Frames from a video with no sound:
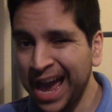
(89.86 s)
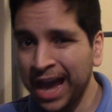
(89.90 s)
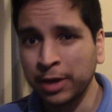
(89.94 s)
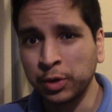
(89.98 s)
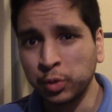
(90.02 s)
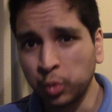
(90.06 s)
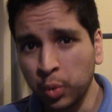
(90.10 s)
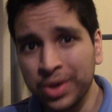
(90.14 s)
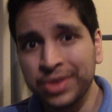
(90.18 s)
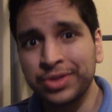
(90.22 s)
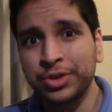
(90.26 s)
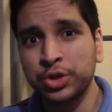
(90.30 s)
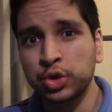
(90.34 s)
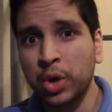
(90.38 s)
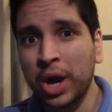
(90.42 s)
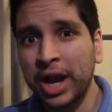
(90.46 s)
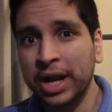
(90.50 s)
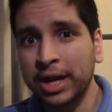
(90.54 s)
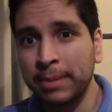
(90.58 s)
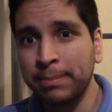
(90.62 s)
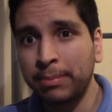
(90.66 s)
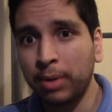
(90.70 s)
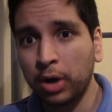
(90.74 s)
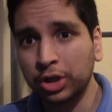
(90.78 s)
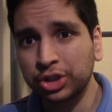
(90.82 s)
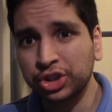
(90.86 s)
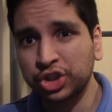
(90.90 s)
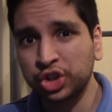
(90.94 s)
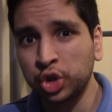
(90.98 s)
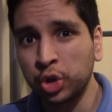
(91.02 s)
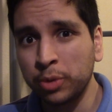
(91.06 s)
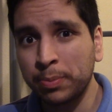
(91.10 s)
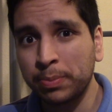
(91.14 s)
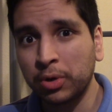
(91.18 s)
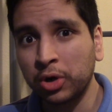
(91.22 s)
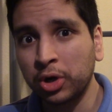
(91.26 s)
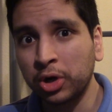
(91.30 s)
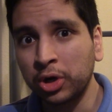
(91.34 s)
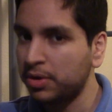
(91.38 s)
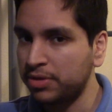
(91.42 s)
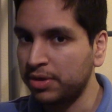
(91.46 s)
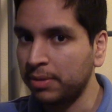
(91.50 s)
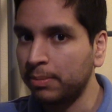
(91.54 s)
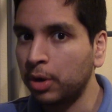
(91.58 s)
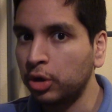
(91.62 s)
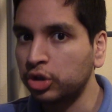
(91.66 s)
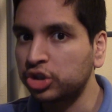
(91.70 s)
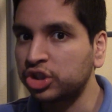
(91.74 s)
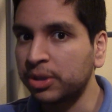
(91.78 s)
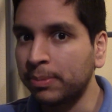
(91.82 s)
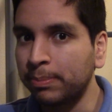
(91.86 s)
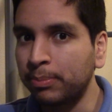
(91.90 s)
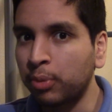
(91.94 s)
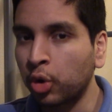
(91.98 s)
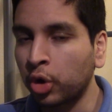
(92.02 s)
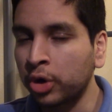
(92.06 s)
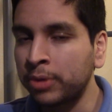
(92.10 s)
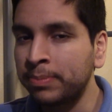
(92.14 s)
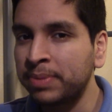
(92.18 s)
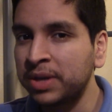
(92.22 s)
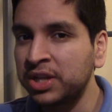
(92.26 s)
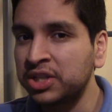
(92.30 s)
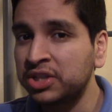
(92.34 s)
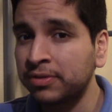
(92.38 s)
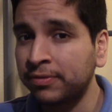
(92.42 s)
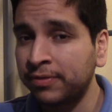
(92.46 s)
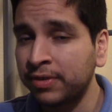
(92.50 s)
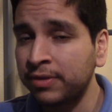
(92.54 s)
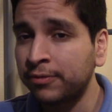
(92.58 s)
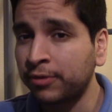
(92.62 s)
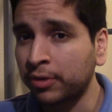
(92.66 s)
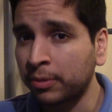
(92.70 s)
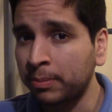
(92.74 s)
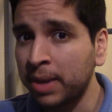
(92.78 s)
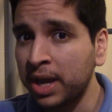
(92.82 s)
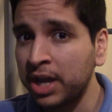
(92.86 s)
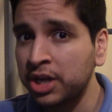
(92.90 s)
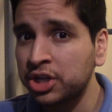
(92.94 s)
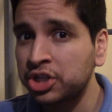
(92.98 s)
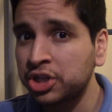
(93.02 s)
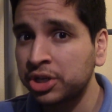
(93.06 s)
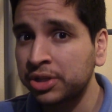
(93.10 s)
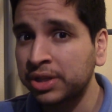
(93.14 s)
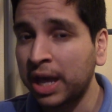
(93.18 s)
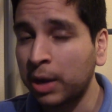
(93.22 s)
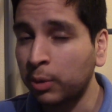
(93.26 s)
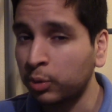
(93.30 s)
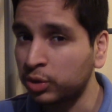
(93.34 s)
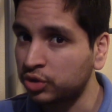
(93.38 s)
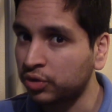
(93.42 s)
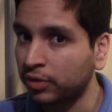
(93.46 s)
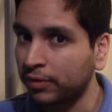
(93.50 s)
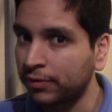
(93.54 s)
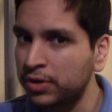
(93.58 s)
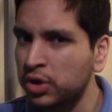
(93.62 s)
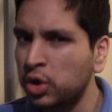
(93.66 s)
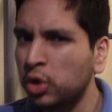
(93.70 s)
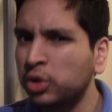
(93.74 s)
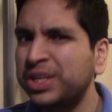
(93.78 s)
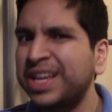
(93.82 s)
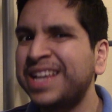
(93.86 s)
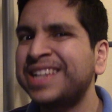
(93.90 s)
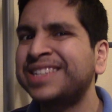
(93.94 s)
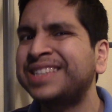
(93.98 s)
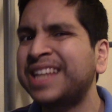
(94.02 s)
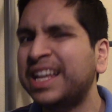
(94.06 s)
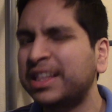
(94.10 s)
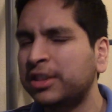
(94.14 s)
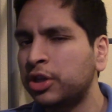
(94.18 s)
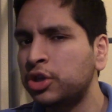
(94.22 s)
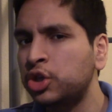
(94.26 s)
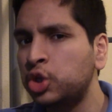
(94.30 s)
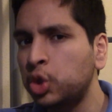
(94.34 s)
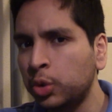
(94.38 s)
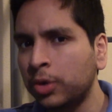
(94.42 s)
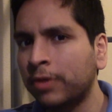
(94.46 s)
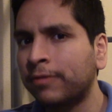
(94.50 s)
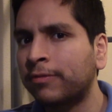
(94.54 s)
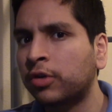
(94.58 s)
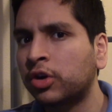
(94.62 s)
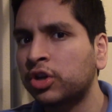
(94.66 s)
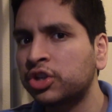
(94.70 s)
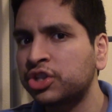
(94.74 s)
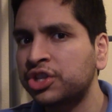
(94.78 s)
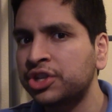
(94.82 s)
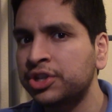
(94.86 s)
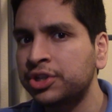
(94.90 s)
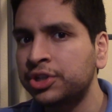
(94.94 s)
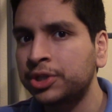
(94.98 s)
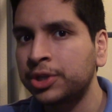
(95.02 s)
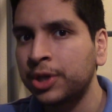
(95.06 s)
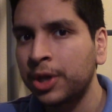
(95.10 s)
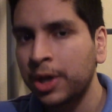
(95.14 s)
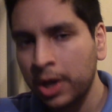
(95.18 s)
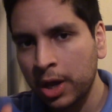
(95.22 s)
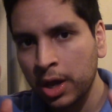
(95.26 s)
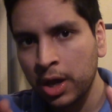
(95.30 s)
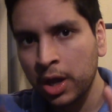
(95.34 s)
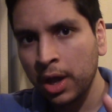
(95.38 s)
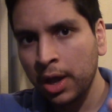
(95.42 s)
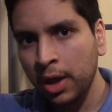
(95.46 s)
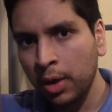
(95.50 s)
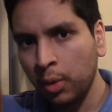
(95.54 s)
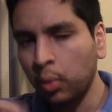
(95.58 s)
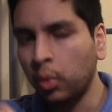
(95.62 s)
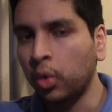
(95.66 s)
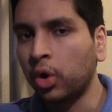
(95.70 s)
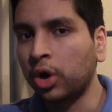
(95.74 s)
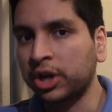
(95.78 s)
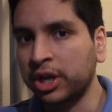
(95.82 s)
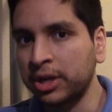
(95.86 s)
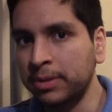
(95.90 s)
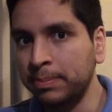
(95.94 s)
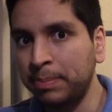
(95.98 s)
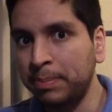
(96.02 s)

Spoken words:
And with Dragon Ball Super, the most important piece of information that was revealed is that the universes work in